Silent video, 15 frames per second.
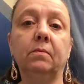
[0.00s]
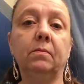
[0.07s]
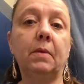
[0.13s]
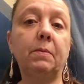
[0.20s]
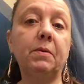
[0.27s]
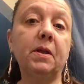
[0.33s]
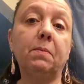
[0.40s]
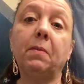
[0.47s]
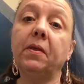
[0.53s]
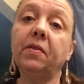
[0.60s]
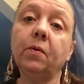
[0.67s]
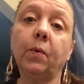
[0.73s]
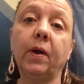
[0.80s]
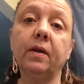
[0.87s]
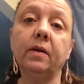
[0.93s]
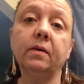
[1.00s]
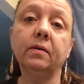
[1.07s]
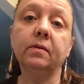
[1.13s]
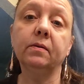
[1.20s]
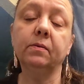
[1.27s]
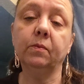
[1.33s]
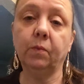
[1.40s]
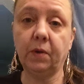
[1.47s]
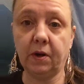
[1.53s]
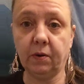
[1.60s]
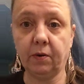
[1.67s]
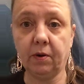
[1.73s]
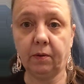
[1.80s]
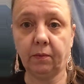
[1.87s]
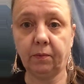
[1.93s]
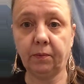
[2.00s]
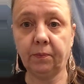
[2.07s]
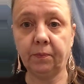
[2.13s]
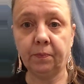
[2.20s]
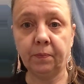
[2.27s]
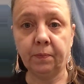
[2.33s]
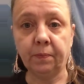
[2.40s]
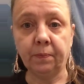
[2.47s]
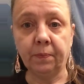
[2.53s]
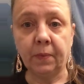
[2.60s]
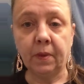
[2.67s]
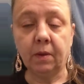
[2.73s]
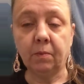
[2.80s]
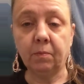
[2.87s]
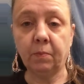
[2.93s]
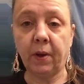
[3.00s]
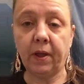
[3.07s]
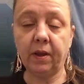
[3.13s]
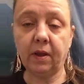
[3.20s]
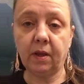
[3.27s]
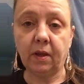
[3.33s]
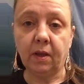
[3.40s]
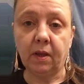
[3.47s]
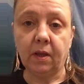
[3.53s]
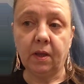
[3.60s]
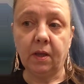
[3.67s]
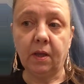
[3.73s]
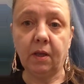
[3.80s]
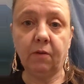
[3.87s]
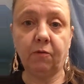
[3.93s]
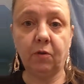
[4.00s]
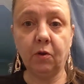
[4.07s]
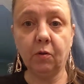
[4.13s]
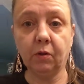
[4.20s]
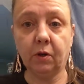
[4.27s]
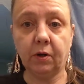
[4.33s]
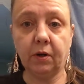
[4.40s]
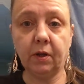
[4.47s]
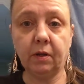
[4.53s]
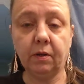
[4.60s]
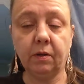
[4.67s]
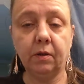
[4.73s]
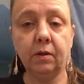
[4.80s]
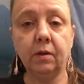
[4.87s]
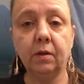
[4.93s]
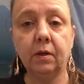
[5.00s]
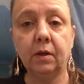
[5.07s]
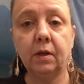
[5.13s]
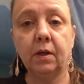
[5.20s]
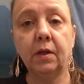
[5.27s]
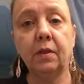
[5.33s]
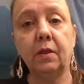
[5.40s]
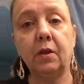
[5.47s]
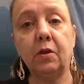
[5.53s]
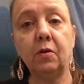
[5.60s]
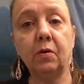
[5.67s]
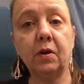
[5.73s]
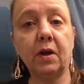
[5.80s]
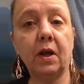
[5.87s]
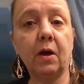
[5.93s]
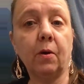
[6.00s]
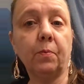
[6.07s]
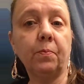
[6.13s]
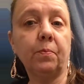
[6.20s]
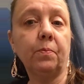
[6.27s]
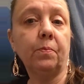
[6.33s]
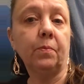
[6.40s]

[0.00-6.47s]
Maybe a month away. We don't know. But if you learn it, then you can help